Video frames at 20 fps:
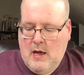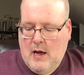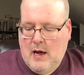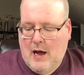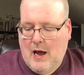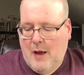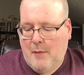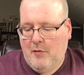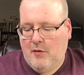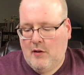
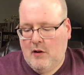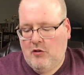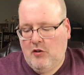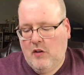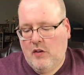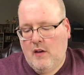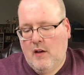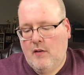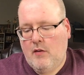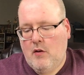I'm stitching
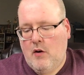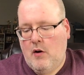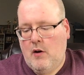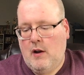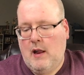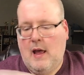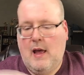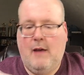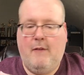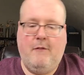this on
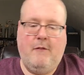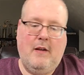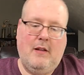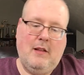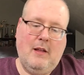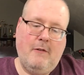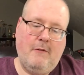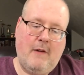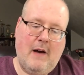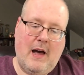a
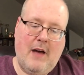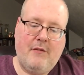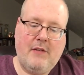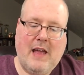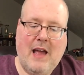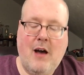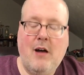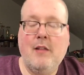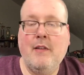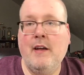55
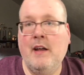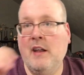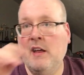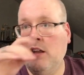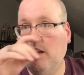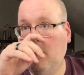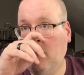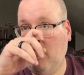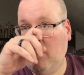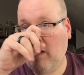count
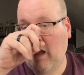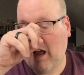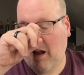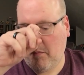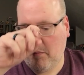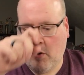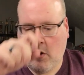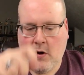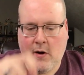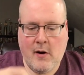linen
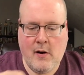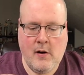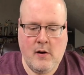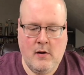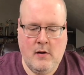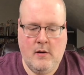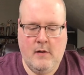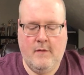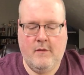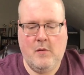sandbar
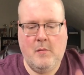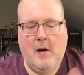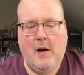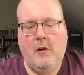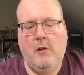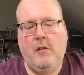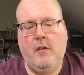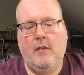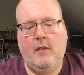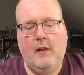from
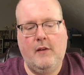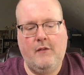Under the Sea